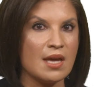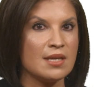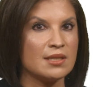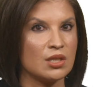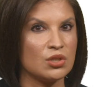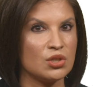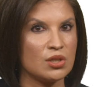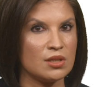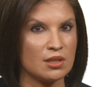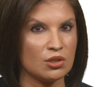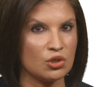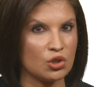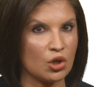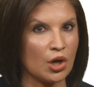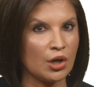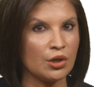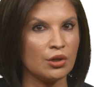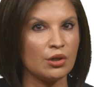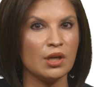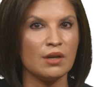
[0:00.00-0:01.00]
such as a
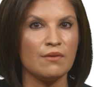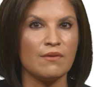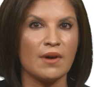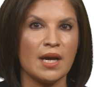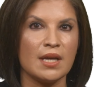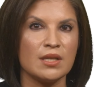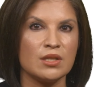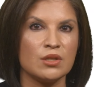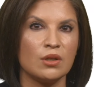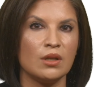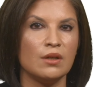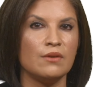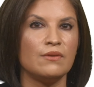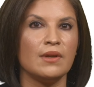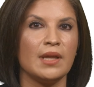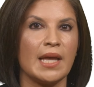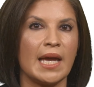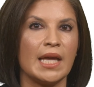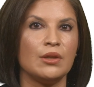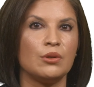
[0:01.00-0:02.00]
chartered advisor in
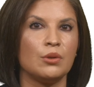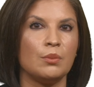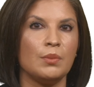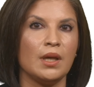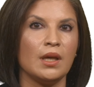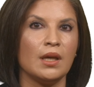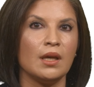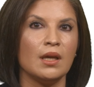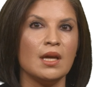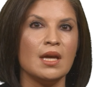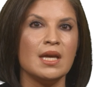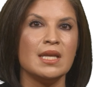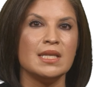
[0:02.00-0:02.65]
philanthropy,